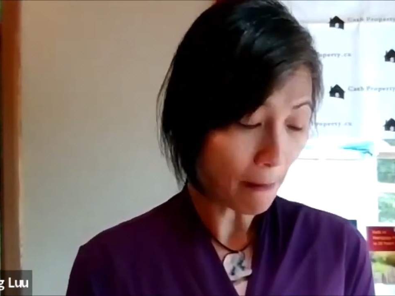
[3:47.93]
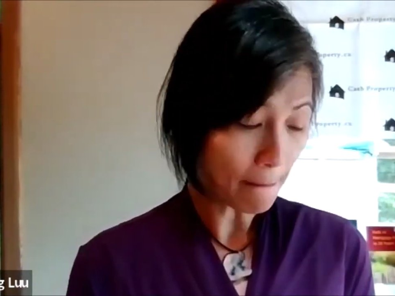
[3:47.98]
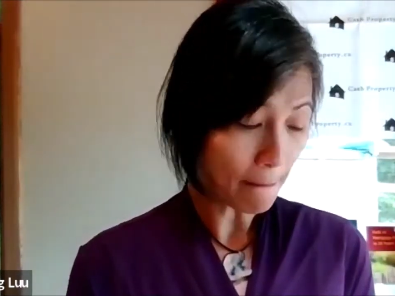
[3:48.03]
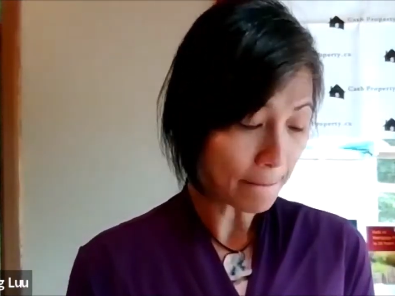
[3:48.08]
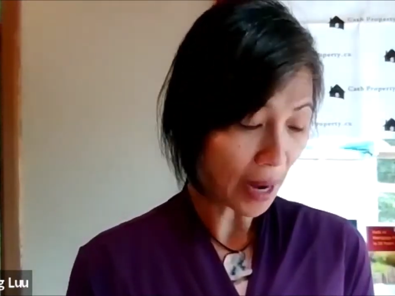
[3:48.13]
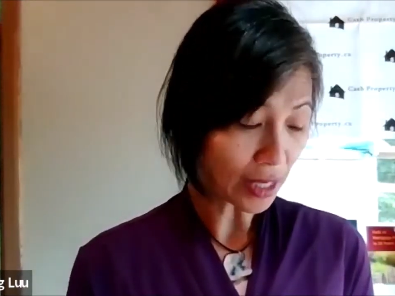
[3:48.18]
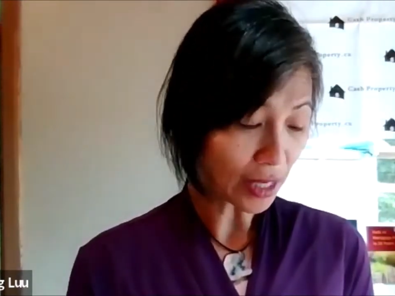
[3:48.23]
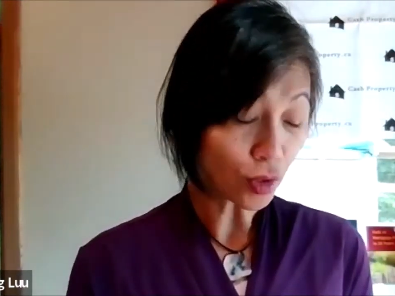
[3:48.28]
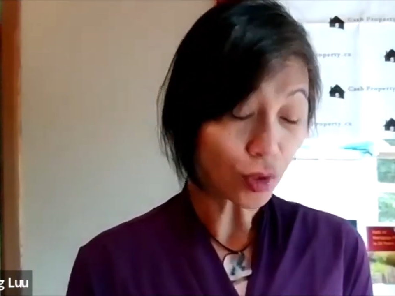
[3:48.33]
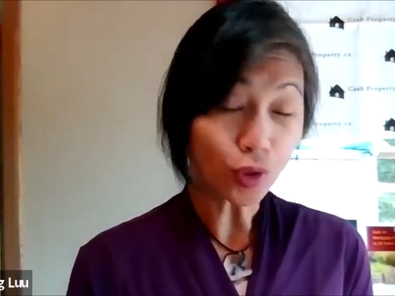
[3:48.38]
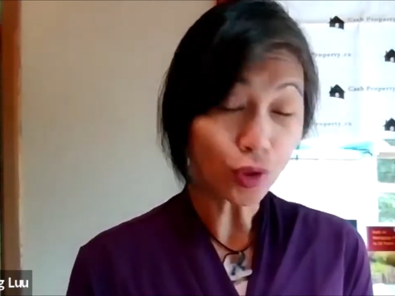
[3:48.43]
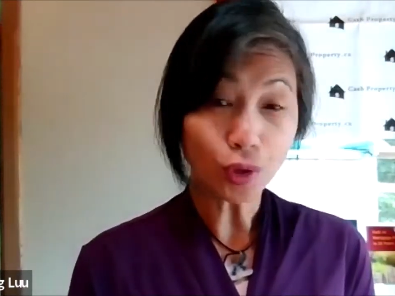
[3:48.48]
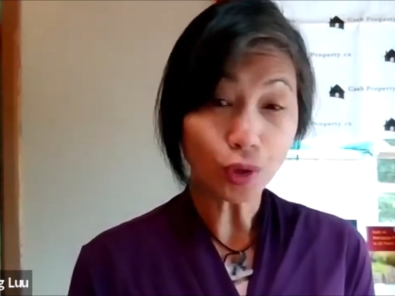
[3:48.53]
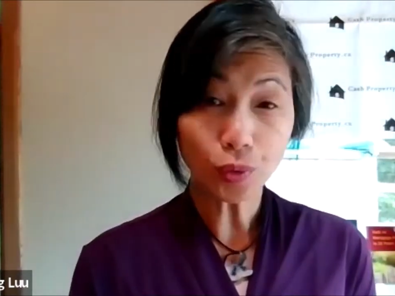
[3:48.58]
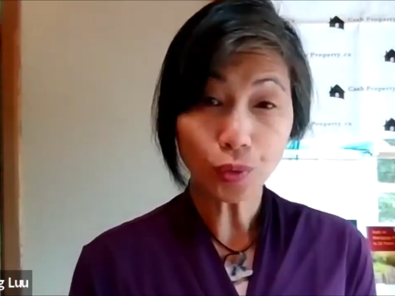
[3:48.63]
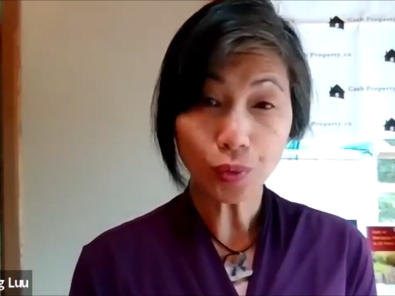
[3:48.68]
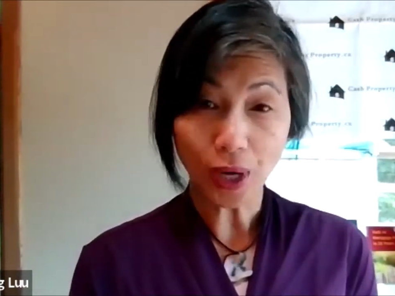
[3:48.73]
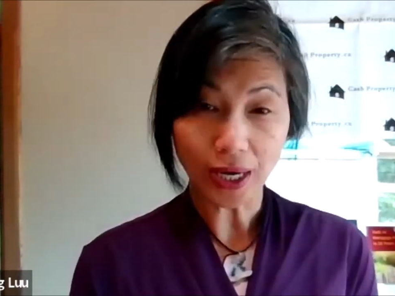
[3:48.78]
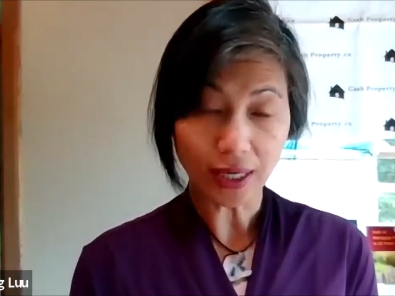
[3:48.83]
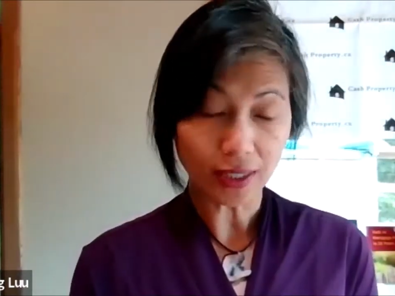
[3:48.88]
my
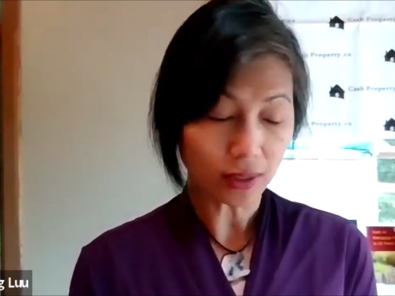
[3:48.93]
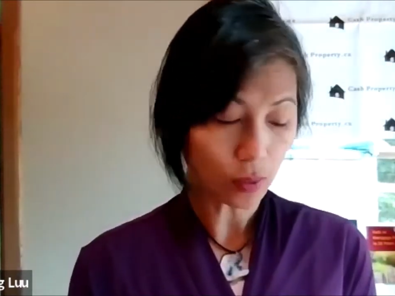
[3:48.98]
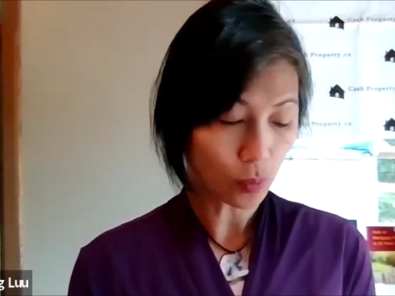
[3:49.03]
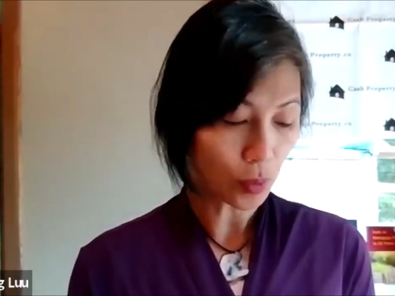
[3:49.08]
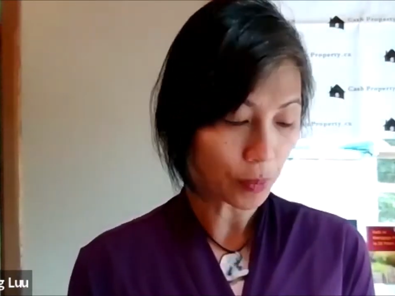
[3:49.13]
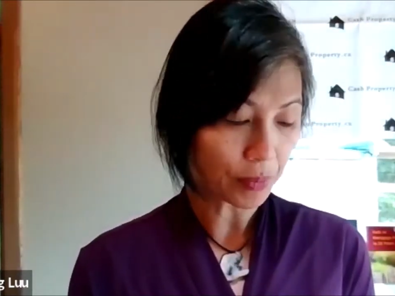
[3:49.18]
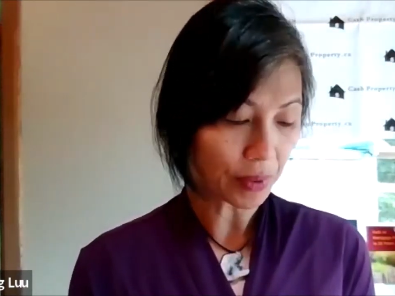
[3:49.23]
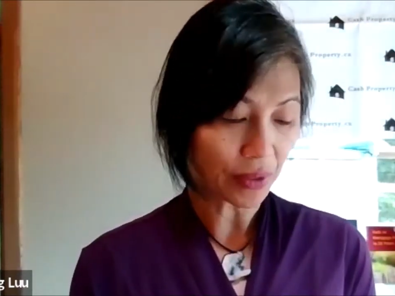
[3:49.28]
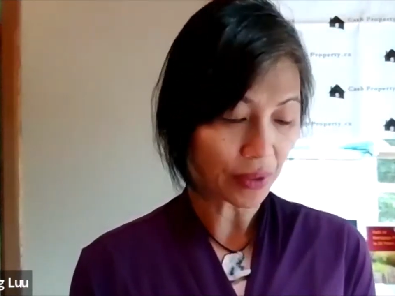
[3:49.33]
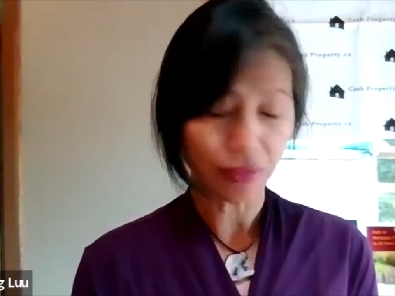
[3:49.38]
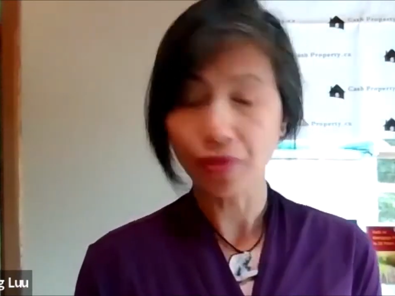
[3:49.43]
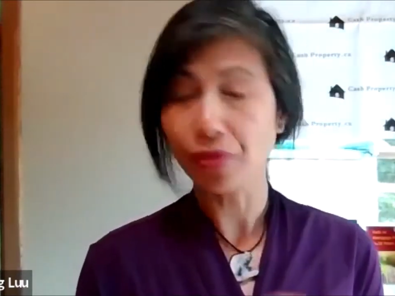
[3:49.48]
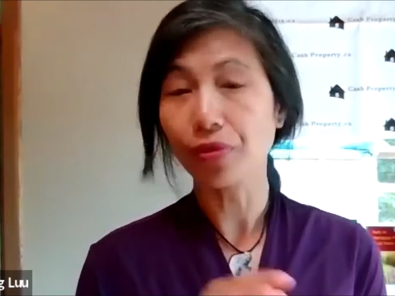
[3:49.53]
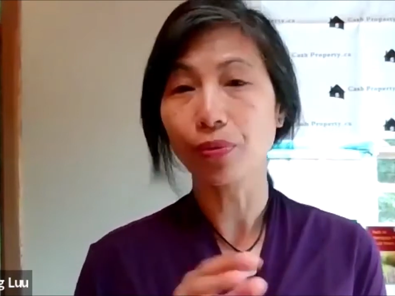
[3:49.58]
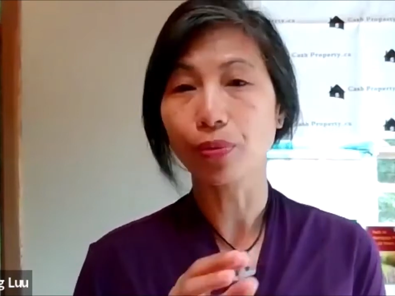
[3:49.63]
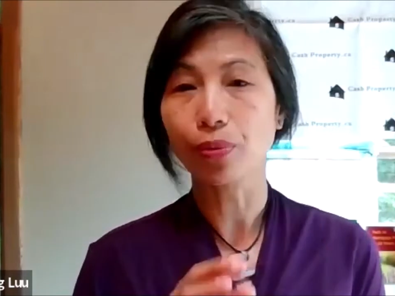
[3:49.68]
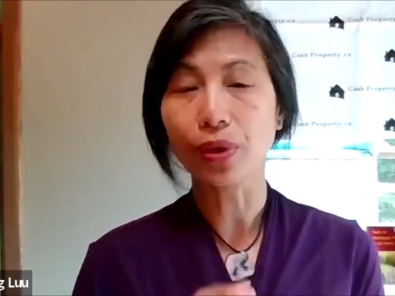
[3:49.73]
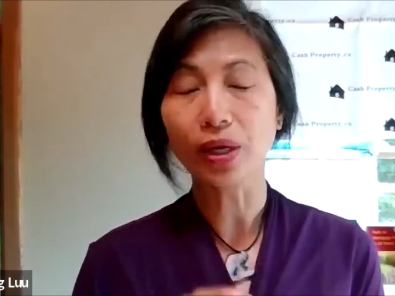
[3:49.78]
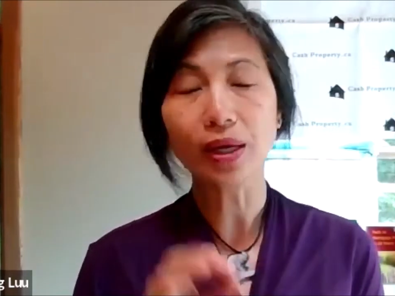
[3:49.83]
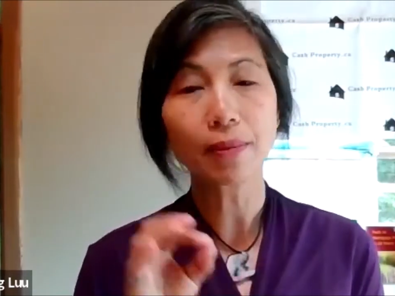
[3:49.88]
new rate would be
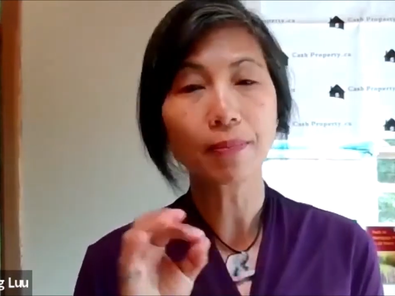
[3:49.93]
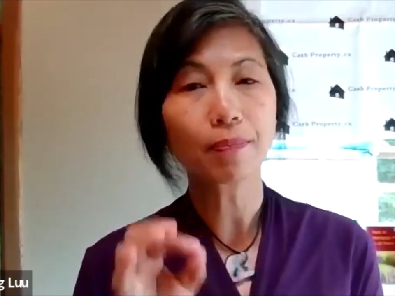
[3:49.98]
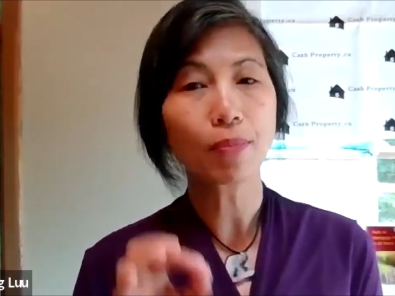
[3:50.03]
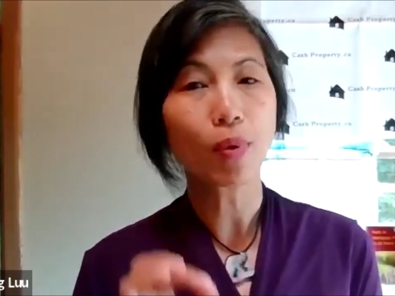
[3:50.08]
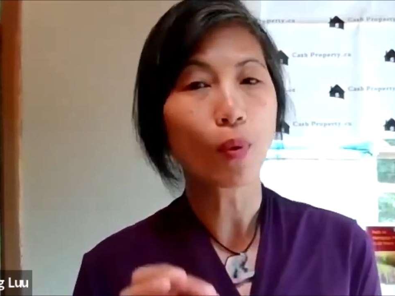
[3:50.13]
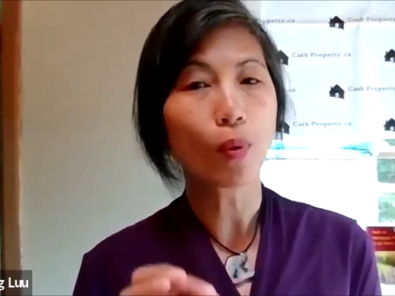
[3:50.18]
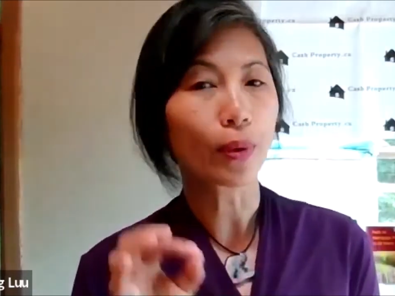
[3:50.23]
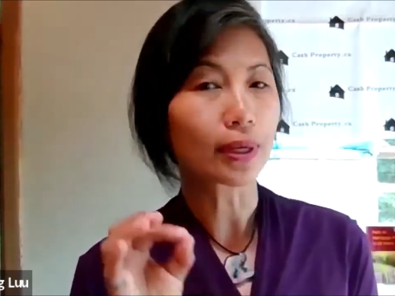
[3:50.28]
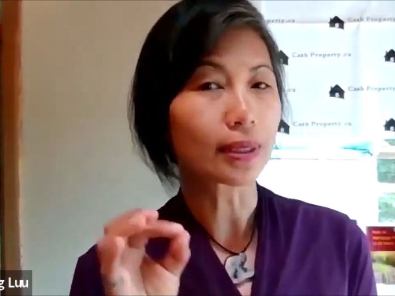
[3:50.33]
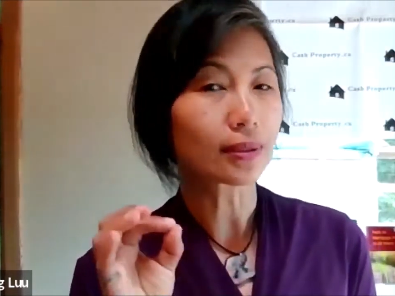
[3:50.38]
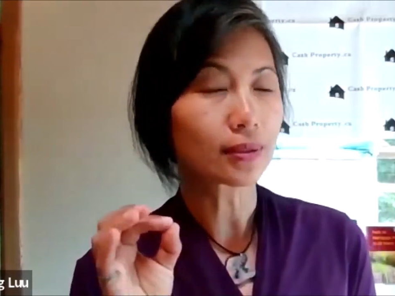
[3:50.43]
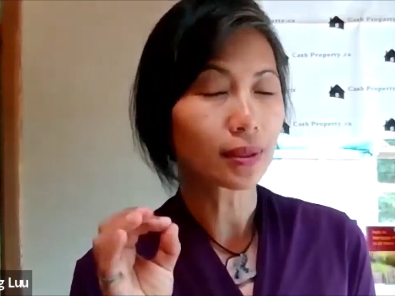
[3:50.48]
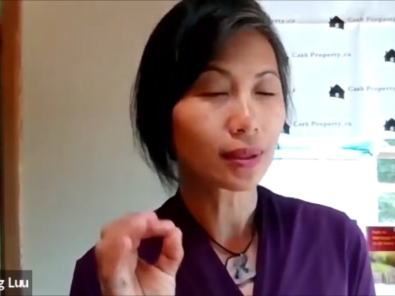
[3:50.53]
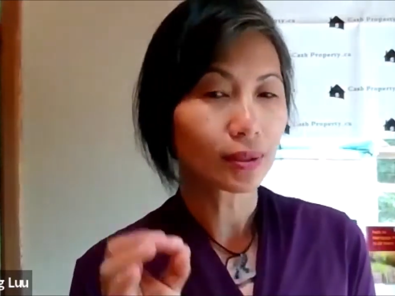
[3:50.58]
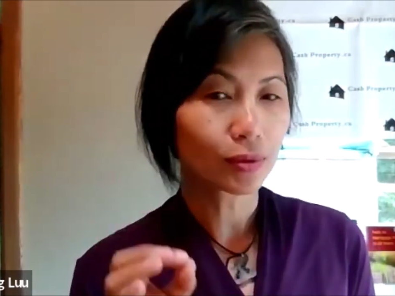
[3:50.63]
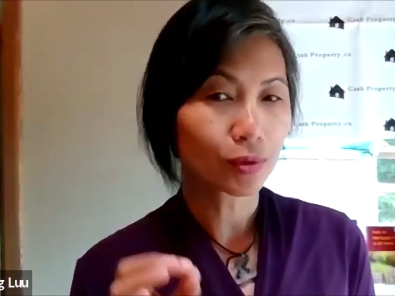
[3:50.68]
3.26.